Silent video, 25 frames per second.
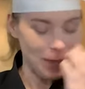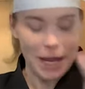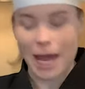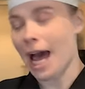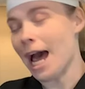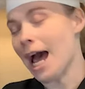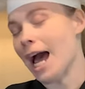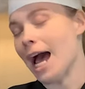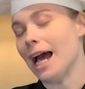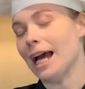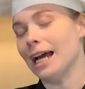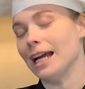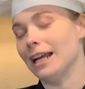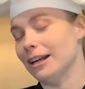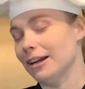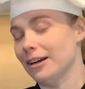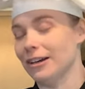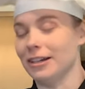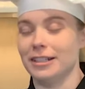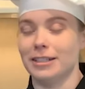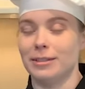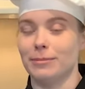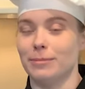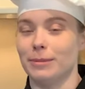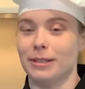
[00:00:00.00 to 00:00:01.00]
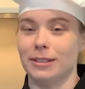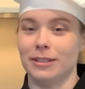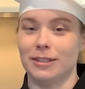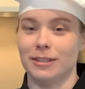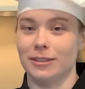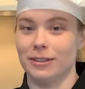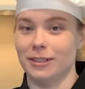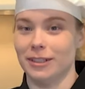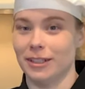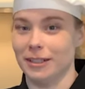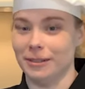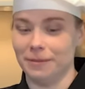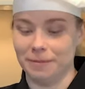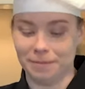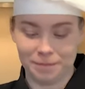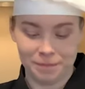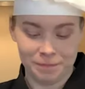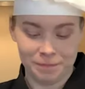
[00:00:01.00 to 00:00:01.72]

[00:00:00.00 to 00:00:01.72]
there. It already smells so good.